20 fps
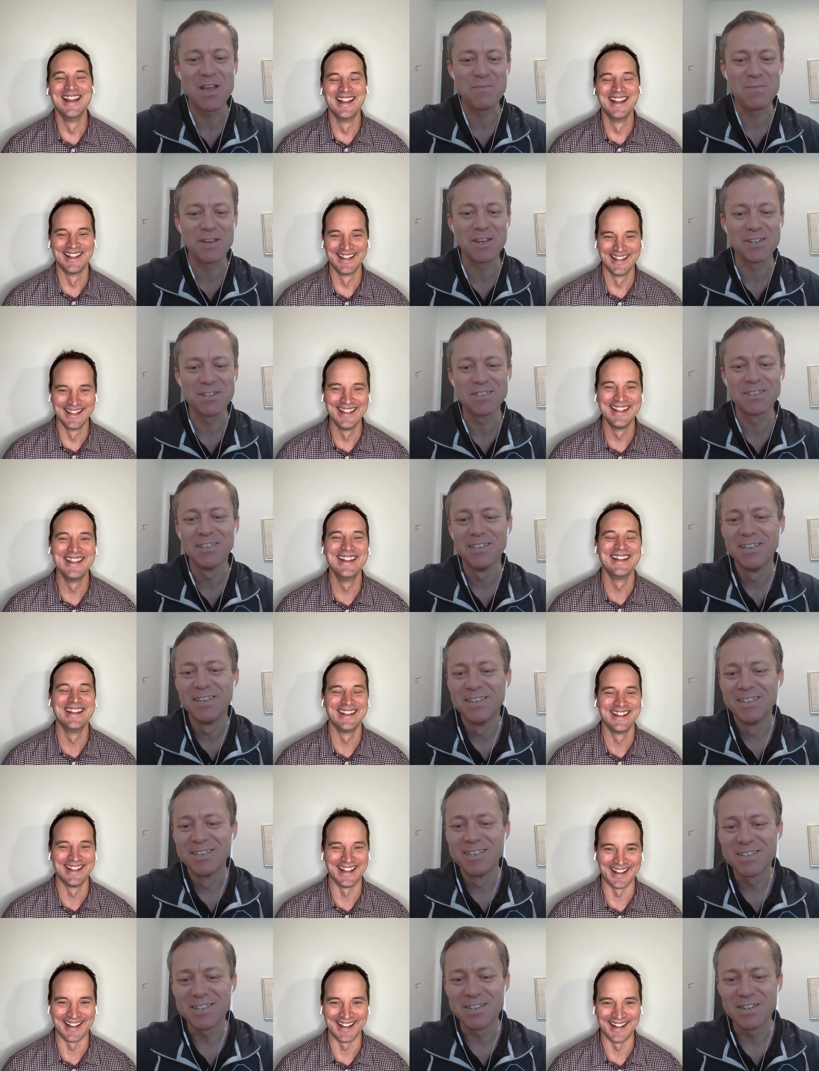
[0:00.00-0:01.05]
Speaker 1: damaged.
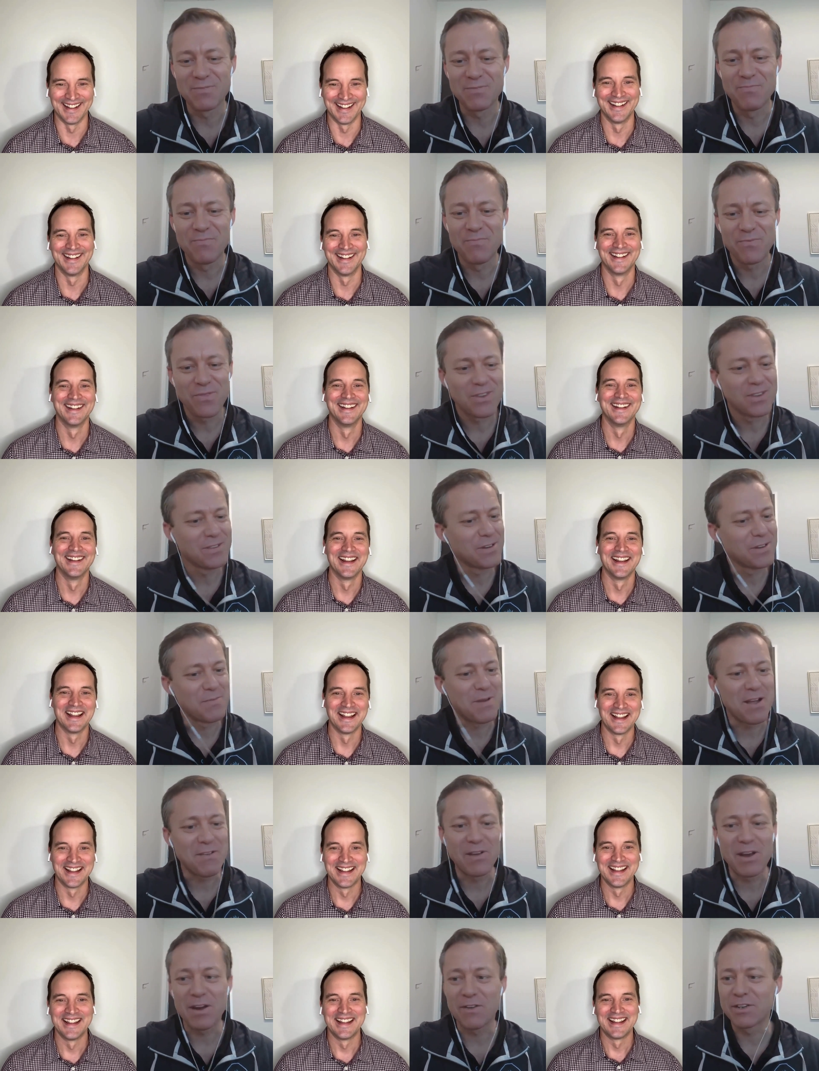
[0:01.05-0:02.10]
so one of
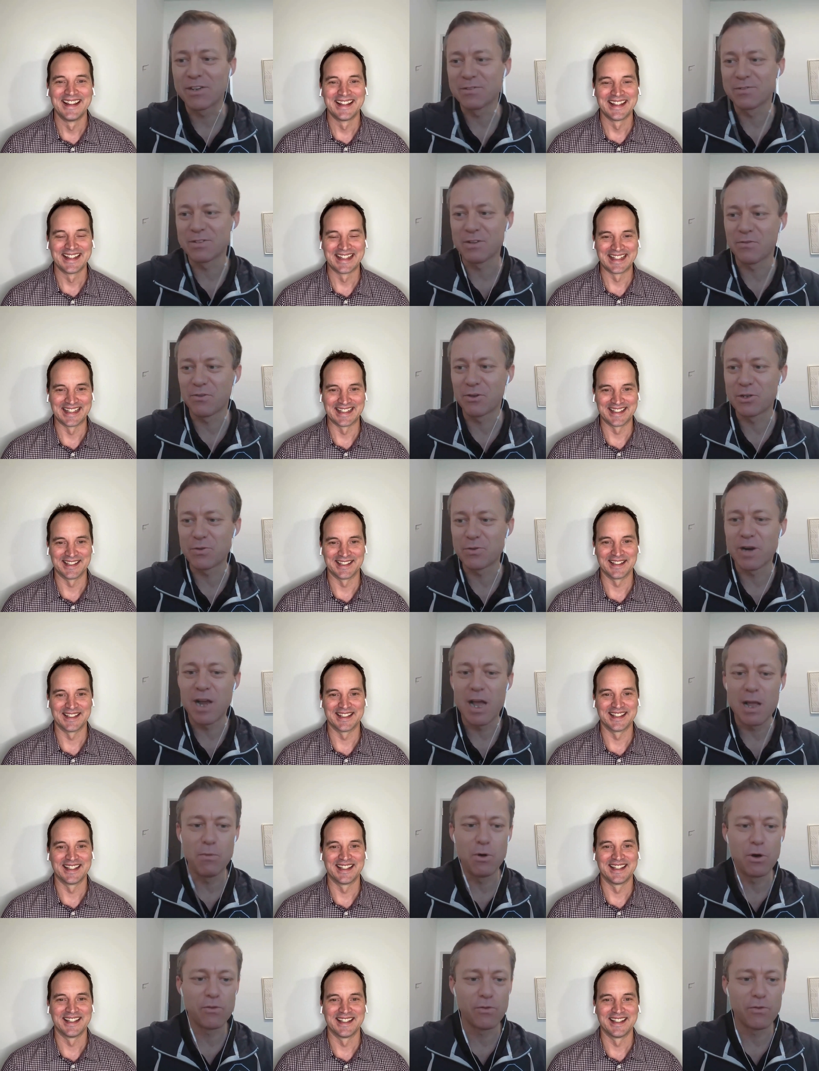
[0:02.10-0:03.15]
my favorites. It was the first one
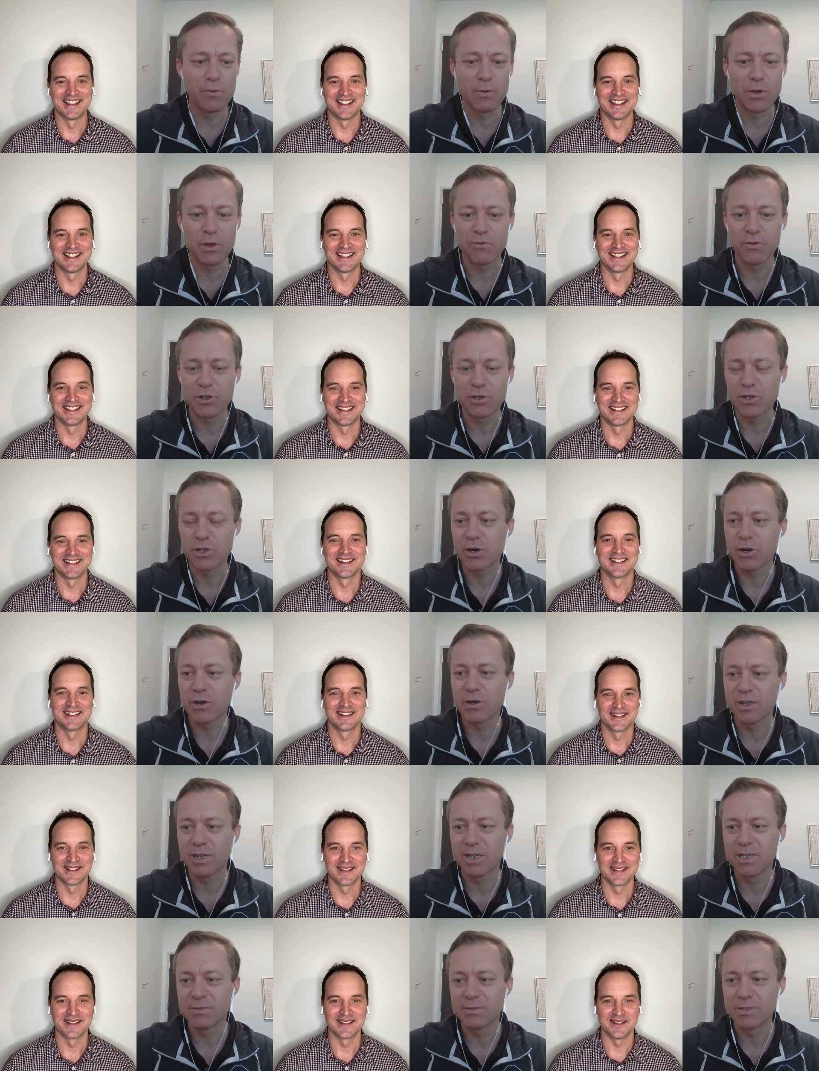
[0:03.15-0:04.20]
I bought from you for
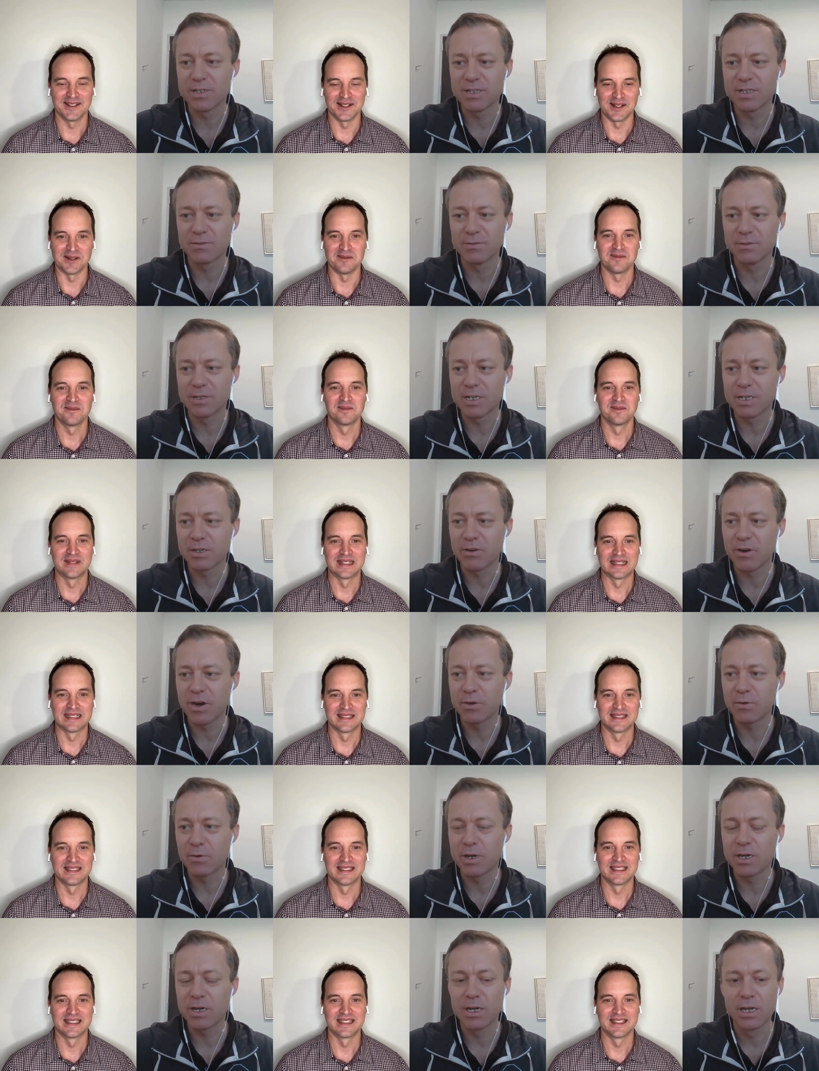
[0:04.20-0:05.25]
sure. It was yeah. it was a
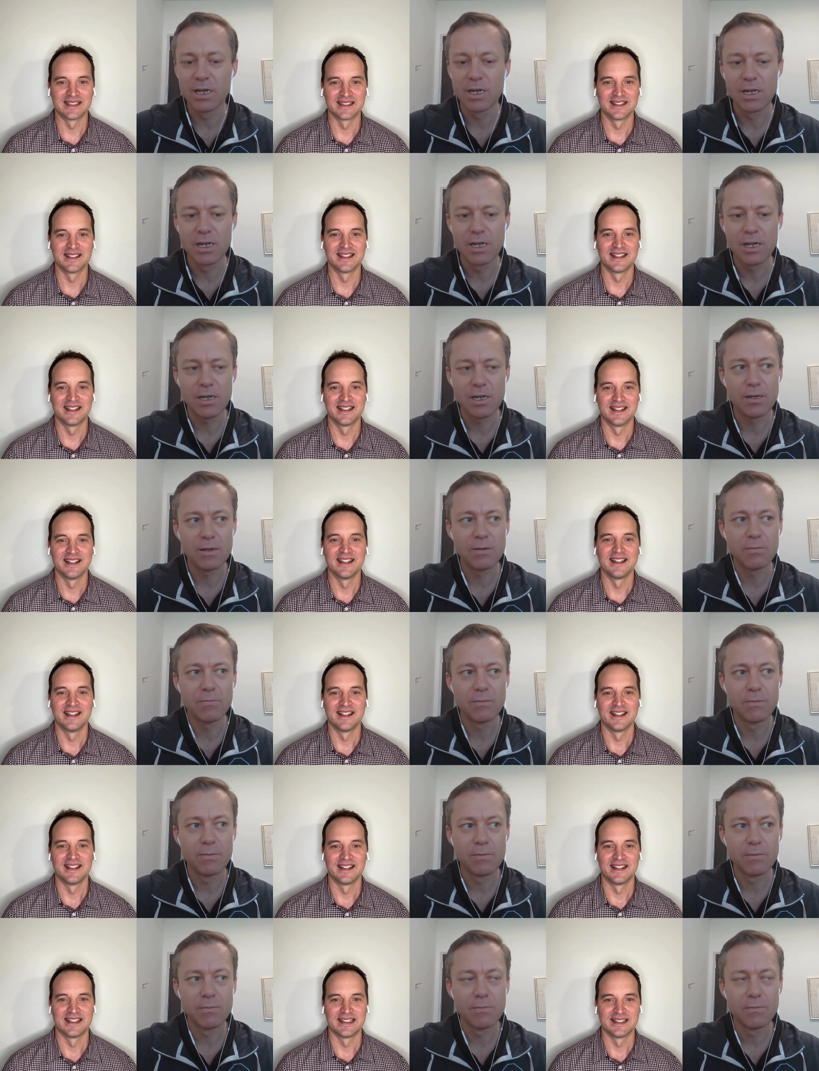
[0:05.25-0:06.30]
great one. Um,
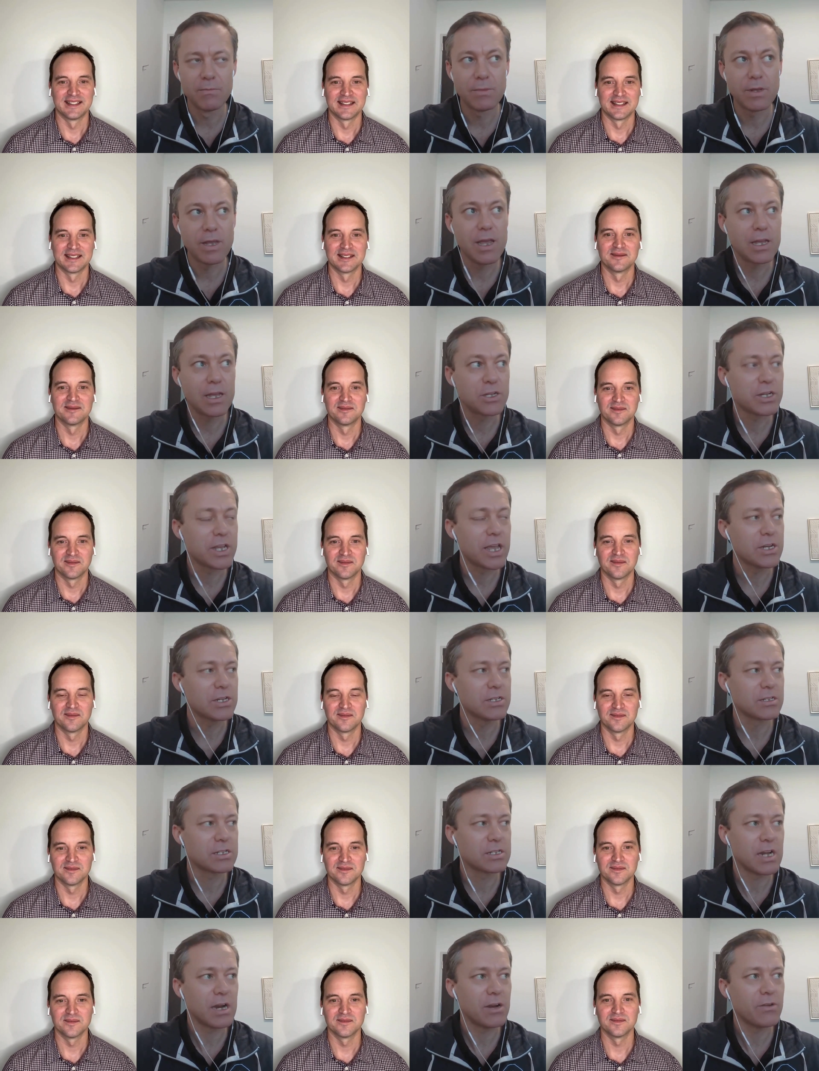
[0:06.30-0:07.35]
yeah,
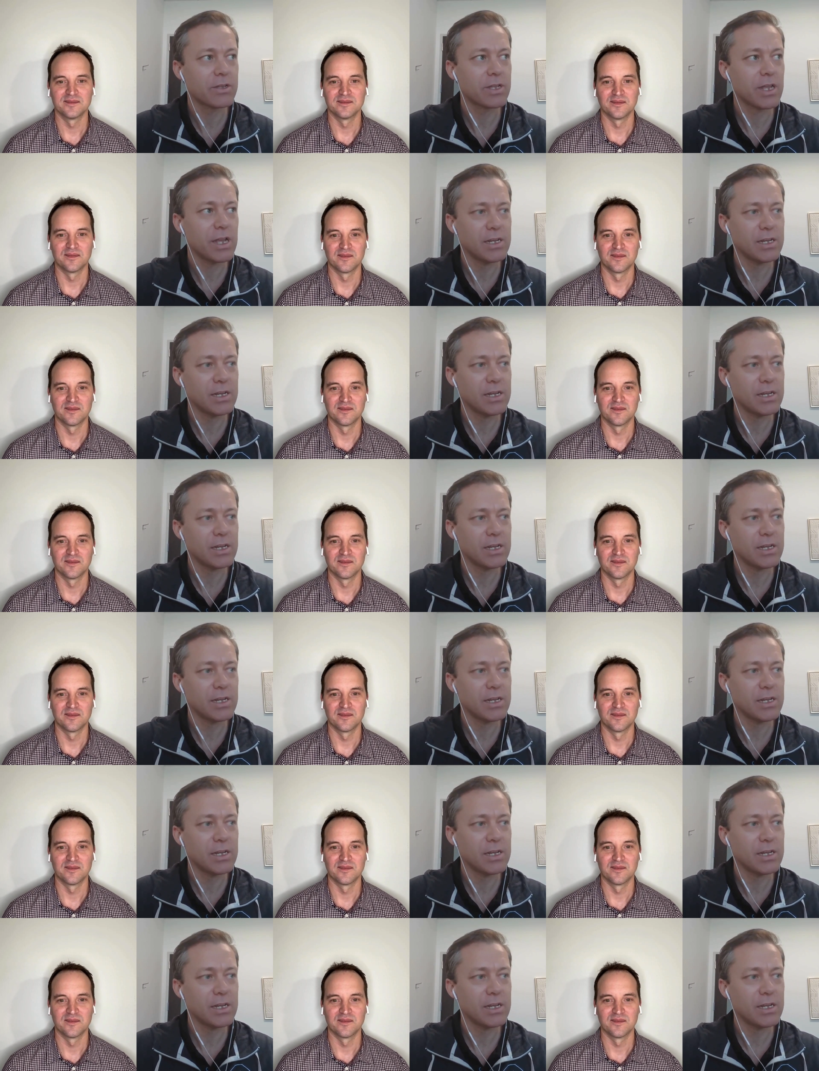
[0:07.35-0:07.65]
educational side of it.